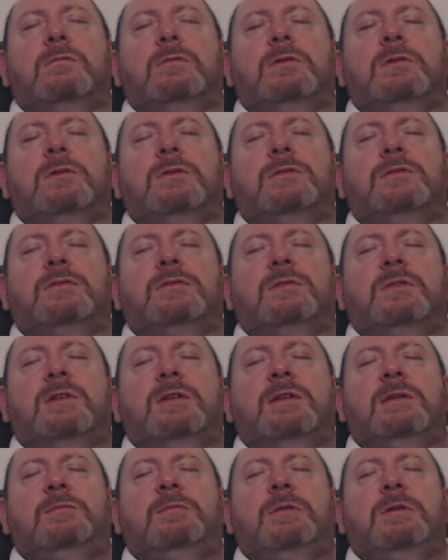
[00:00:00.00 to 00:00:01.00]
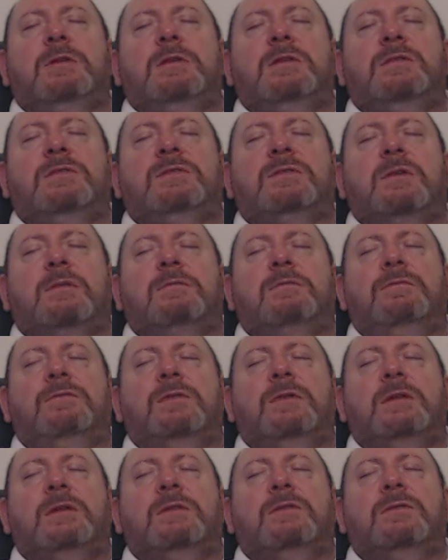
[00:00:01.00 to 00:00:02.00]
Because sleeping is
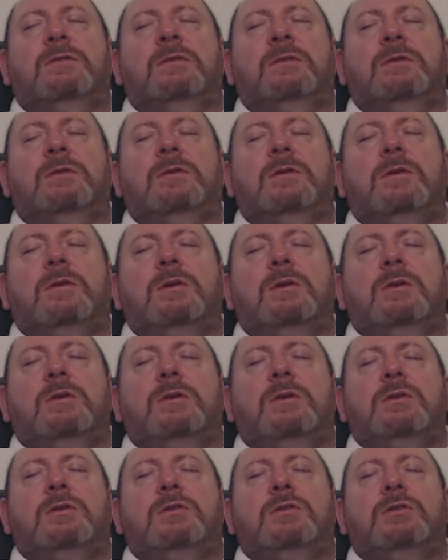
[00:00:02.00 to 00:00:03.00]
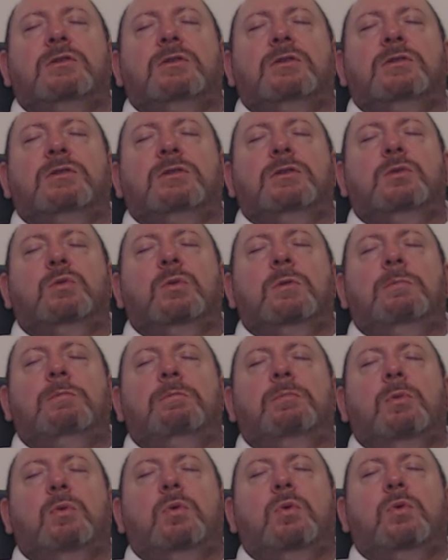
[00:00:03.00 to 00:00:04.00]
something that you were
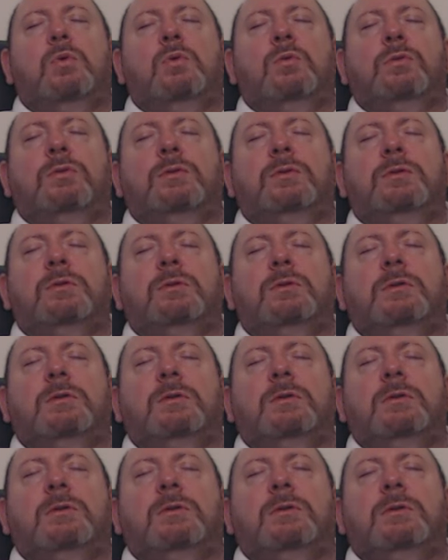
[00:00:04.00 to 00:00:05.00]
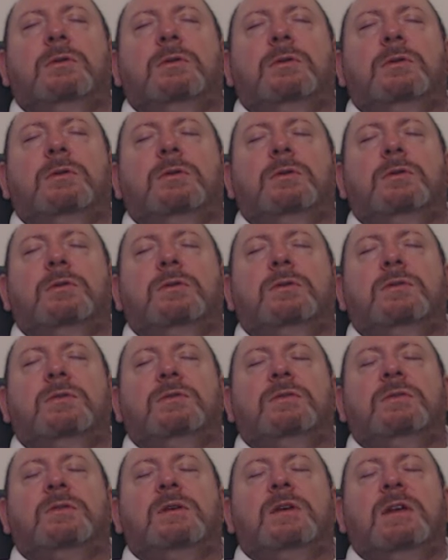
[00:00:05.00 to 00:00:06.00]
born
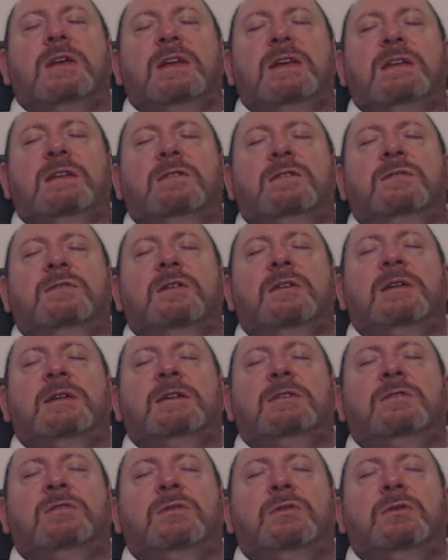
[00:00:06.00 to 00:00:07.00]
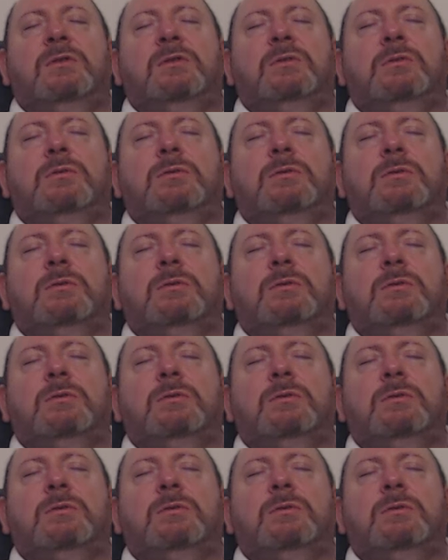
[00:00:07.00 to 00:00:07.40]
to easily do.